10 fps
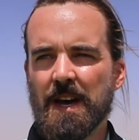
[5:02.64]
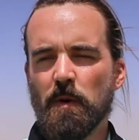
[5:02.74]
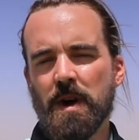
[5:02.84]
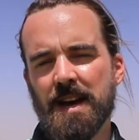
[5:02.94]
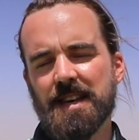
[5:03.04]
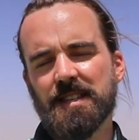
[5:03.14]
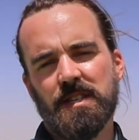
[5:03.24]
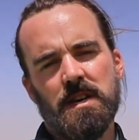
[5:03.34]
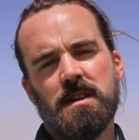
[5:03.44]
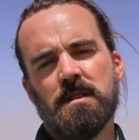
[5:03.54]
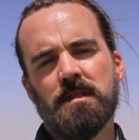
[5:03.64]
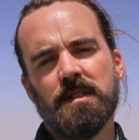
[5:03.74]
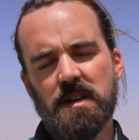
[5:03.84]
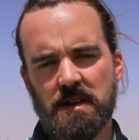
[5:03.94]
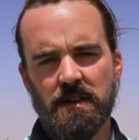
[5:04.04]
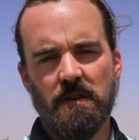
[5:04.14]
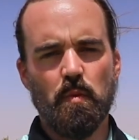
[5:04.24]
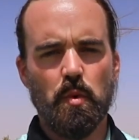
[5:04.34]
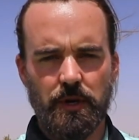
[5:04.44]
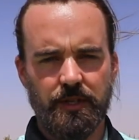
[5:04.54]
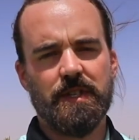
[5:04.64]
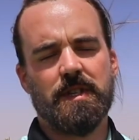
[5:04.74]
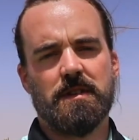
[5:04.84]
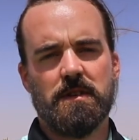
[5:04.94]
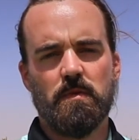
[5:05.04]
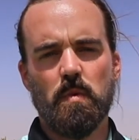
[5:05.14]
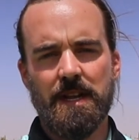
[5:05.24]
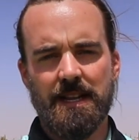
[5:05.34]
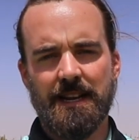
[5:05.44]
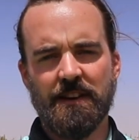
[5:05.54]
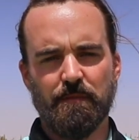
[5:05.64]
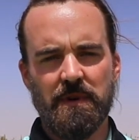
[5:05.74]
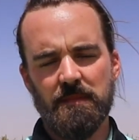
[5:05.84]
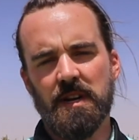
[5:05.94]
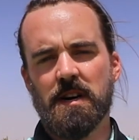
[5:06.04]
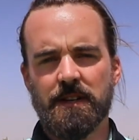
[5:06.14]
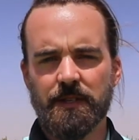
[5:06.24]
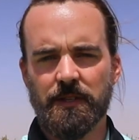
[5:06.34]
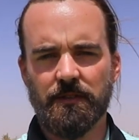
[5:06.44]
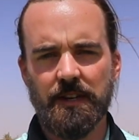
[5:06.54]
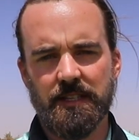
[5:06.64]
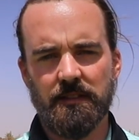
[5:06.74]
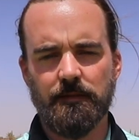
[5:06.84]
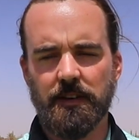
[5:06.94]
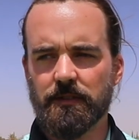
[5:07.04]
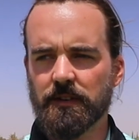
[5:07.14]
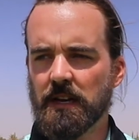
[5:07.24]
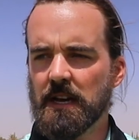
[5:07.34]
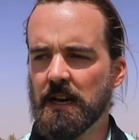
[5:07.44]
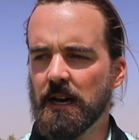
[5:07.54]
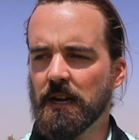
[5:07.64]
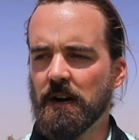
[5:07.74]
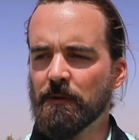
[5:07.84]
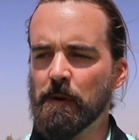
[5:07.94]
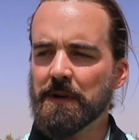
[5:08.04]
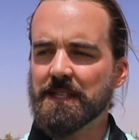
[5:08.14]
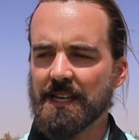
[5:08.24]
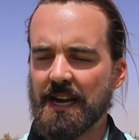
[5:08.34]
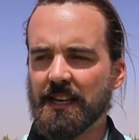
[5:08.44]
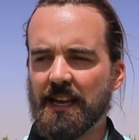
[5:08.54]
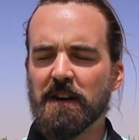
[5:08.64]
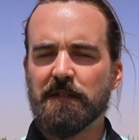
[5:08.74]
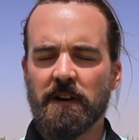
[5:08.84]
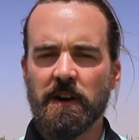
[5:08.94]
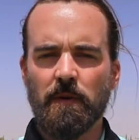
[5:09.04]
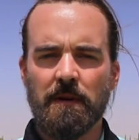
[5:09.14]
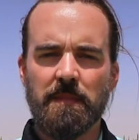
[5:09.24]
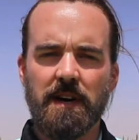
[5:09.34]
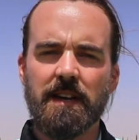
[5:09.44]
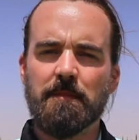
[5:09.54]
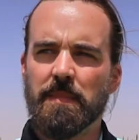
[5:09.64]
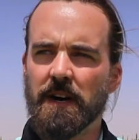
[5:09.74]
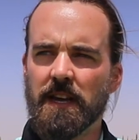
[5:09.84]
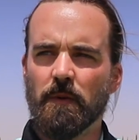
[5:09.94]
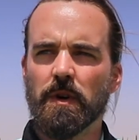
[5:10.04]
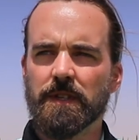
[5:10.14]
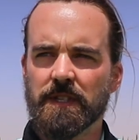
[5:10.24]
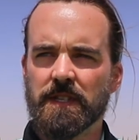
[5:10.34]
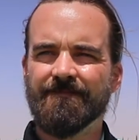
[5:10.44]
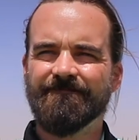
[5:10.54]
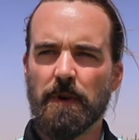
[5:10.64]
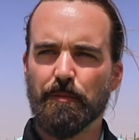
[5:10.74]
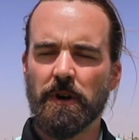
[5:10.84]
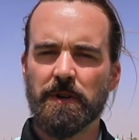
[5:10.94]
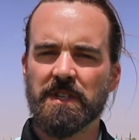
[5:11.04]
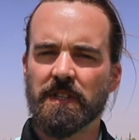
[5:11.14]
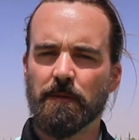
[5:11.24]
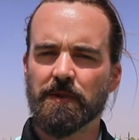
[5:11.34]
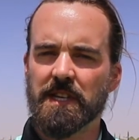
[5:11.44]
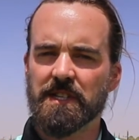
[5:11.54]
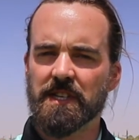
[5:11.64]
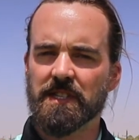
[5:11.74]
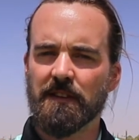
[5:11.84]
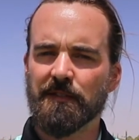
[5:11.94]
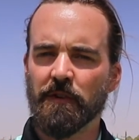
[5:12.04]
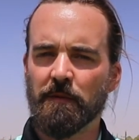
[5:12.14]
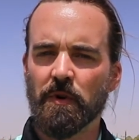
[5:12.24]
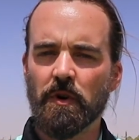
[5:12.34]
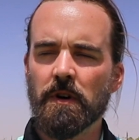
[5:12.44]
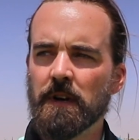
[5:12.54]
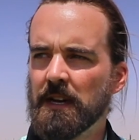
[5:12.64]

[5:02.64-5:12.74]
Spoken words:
where a certain Tiger Woods went a little bit bananas on the rest of the field. Can't remember exactly how far he won by, but it was approaching double digits, if not more.